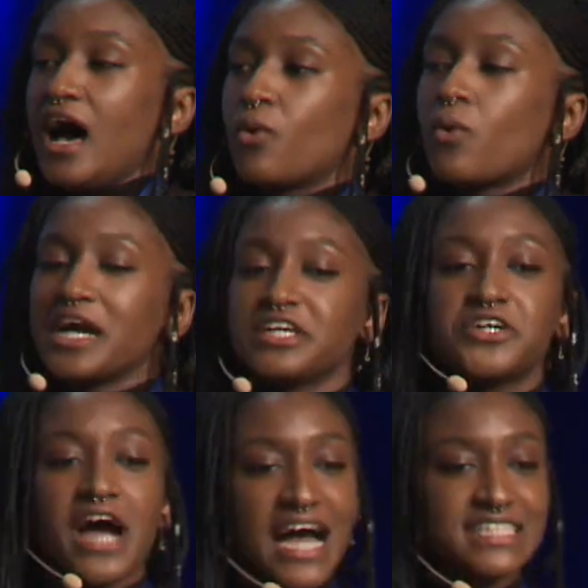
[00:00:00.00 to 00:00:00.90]
a
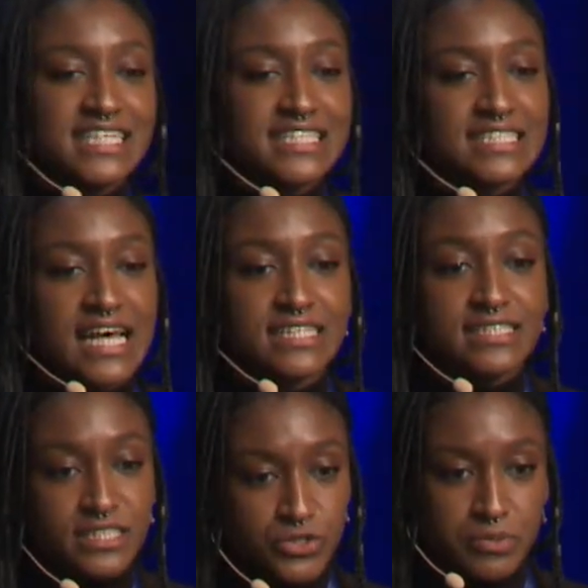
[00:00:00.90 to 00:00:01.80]
wider access and
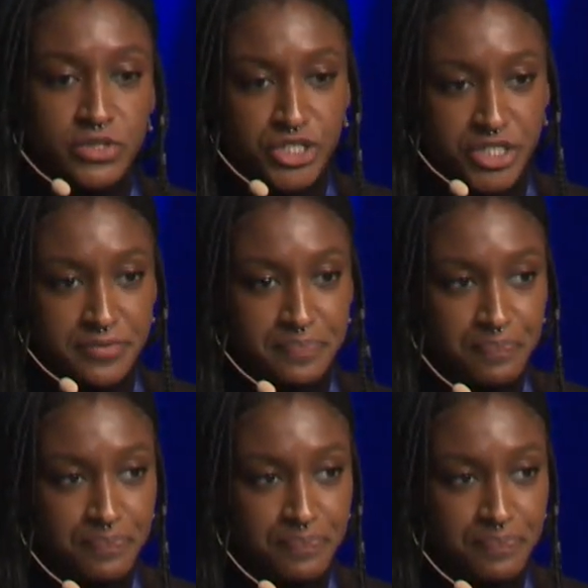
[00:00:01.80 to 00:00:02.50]
distribution.